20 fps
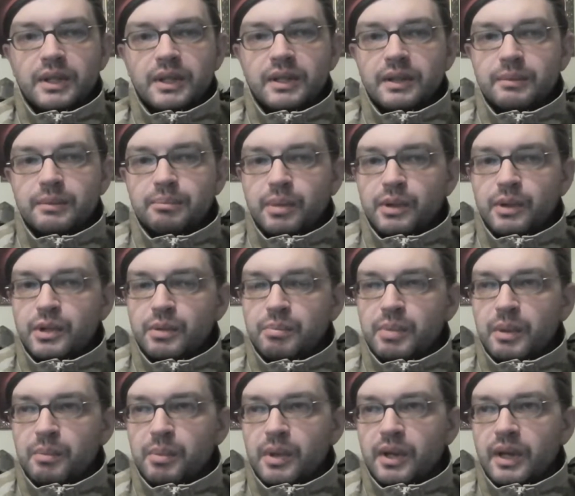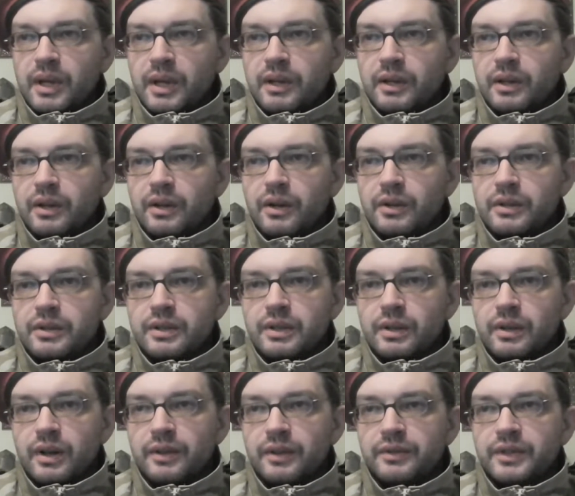But the Polish people
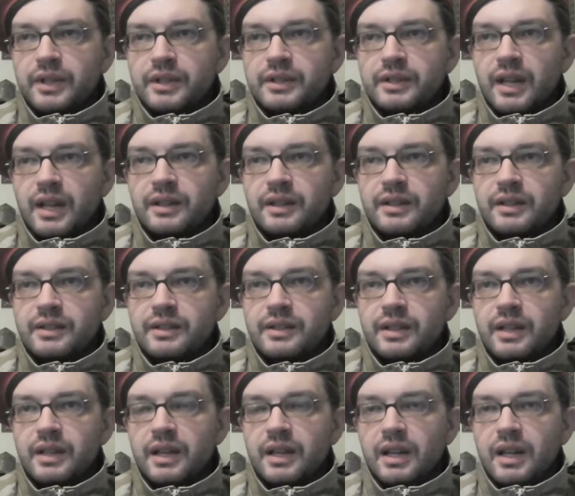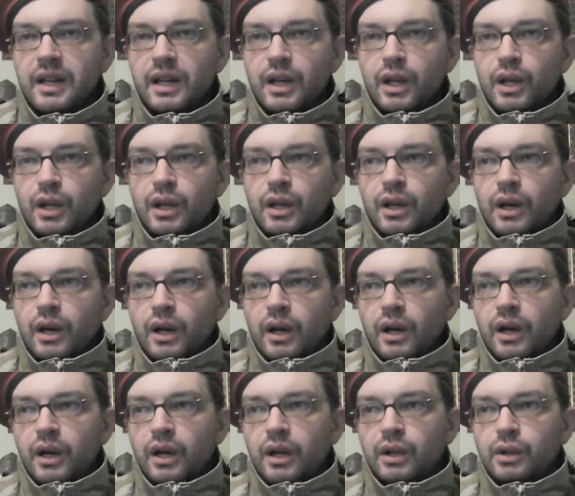also have the tendency
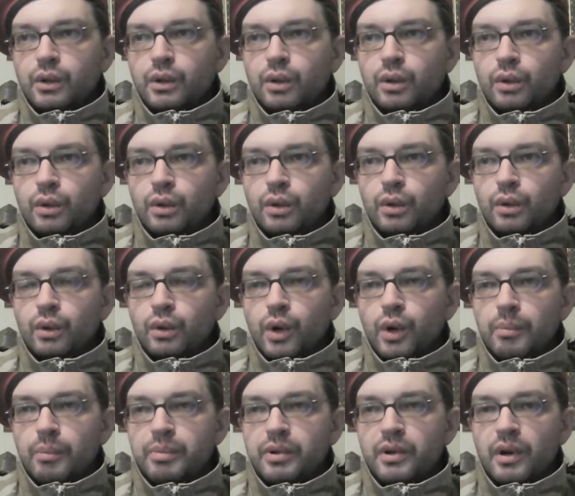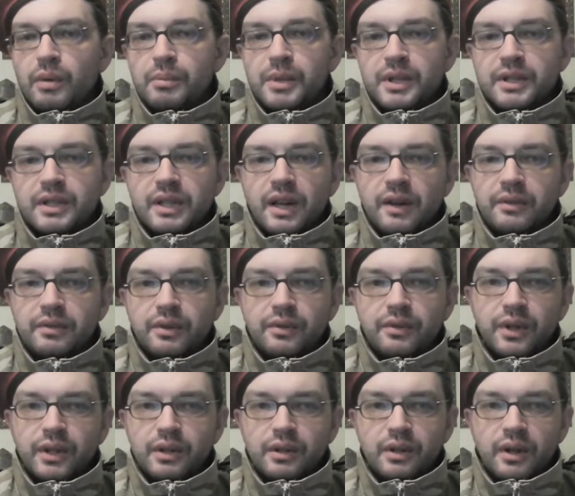to promise
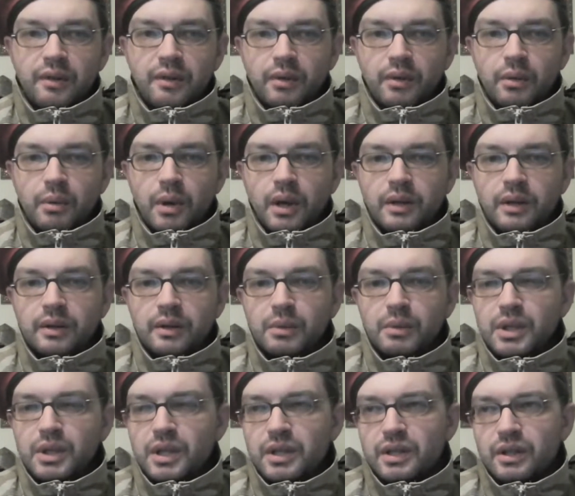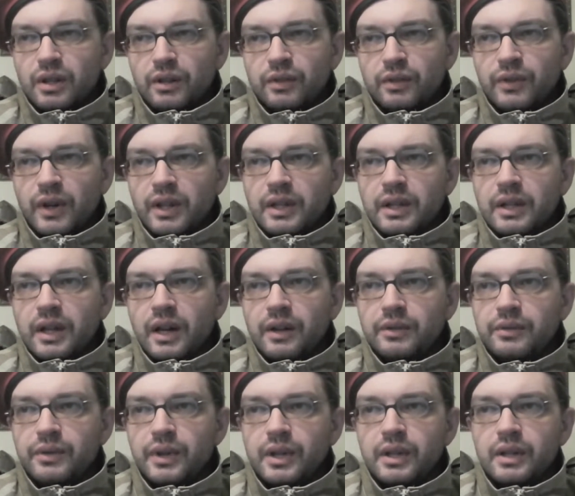everything to everyone, which is not funny,
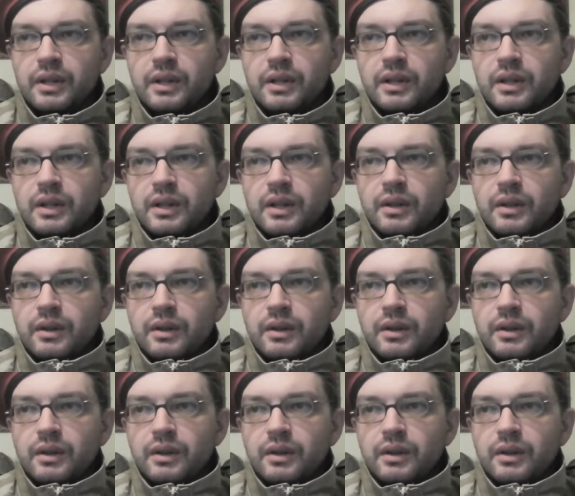I think.